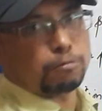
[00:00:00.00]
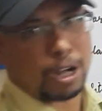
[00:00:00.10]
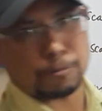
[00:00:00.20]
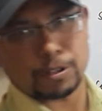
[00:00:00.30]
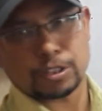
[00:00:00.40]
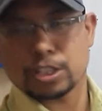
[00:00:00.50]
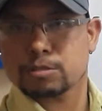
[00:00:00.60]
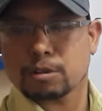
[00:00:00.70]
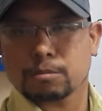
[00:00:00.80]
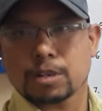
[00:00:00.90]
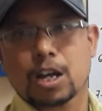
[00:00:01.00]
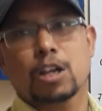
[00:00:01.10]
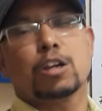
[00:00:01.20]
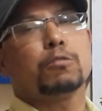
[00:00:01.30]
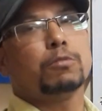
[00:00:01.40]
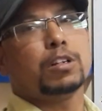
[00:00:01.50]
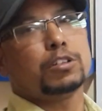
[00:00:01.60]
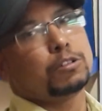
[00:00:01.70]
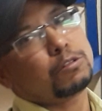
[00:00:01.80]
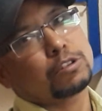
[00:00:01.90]
y1. This formula will
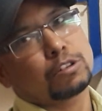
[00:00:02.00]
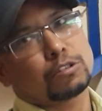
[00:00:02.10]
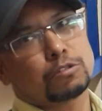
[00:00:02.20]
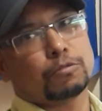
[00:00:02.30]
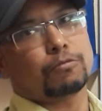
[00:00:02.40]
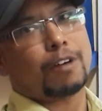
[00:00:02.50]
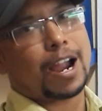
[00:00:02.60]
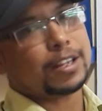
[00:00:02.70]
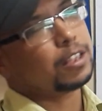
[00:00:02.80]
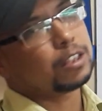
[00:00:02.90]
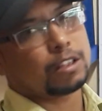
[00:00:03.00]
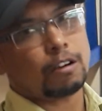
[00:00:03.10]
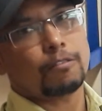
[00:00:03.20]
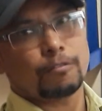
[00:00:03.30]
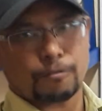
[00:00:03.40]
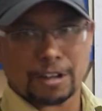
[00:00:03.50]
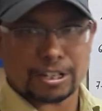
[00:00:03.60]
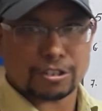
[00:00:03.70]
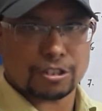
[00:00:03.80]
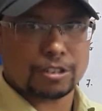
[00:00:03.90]
use to find the
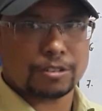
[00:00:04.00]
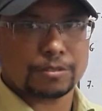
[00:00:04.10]
vector.